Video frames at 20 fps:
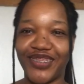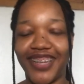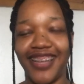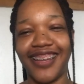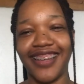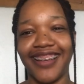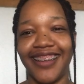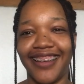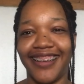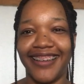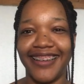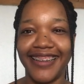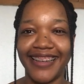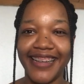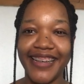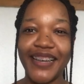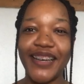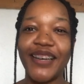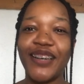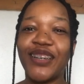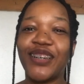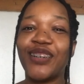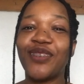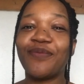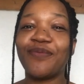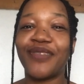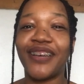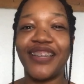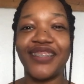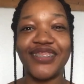
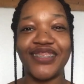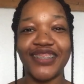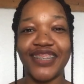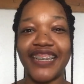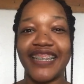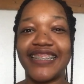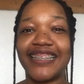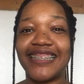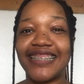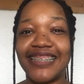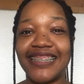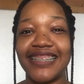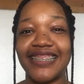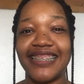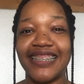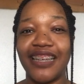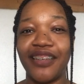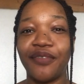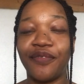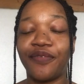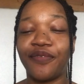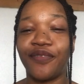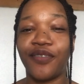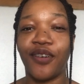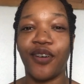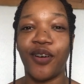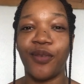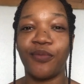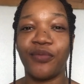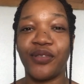hope you enjoyed it if
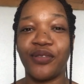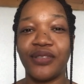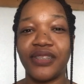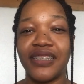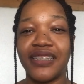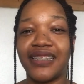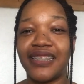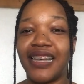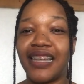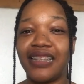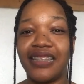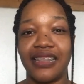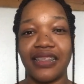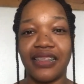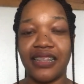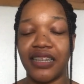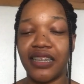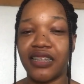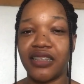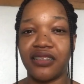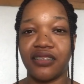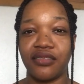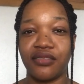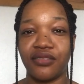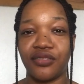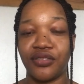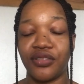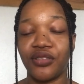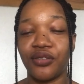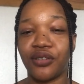um, you noticed anything
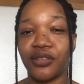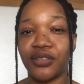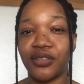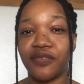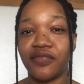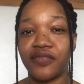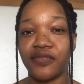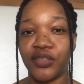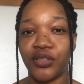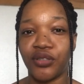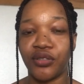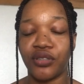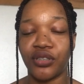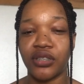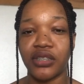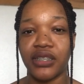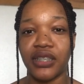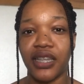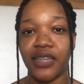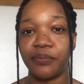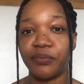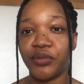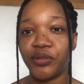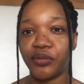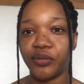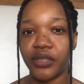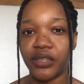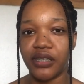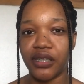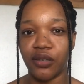during the course of the video just let me know
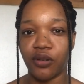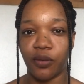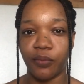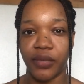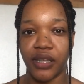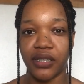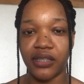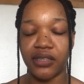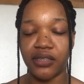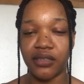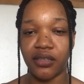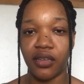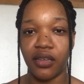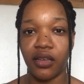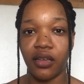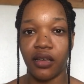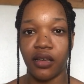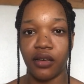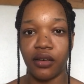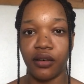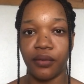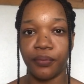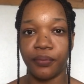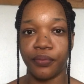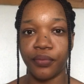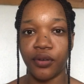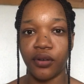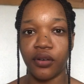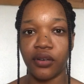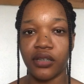in the comment um,
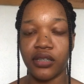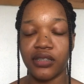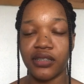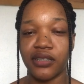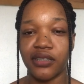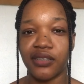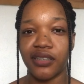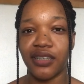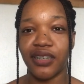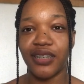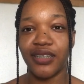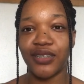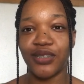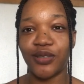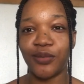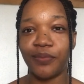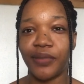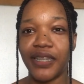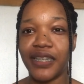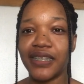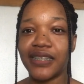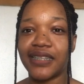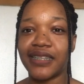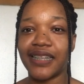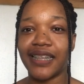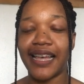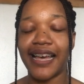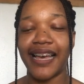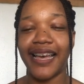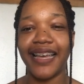box so please
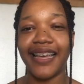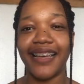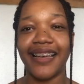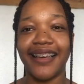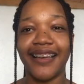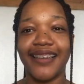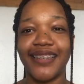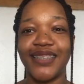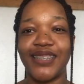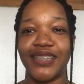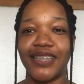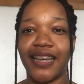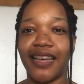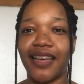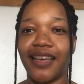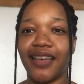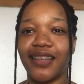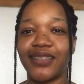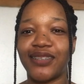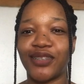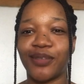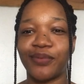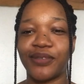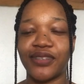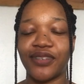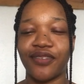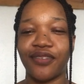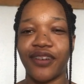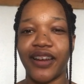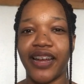like share
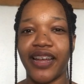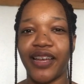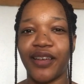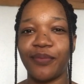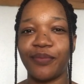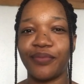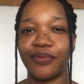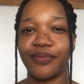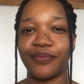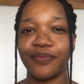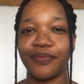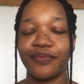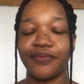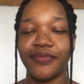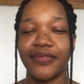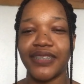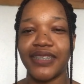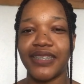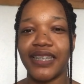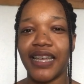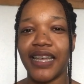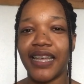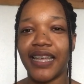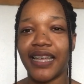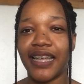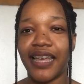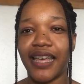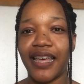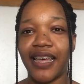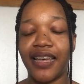subscribe take
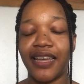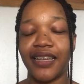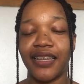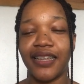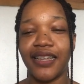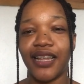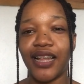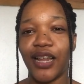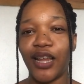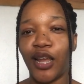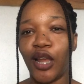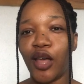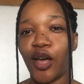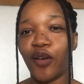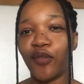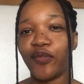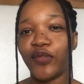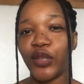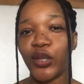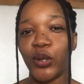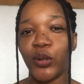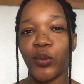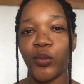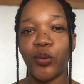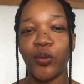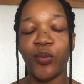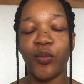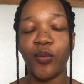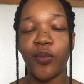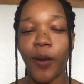care love
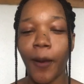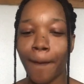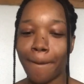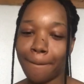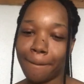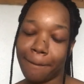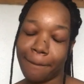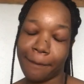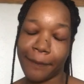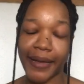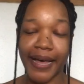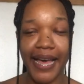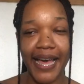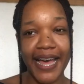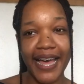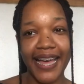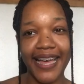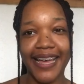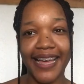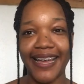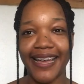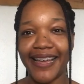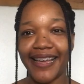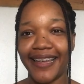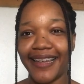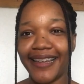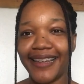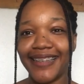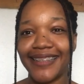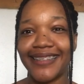you
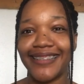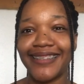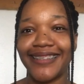bye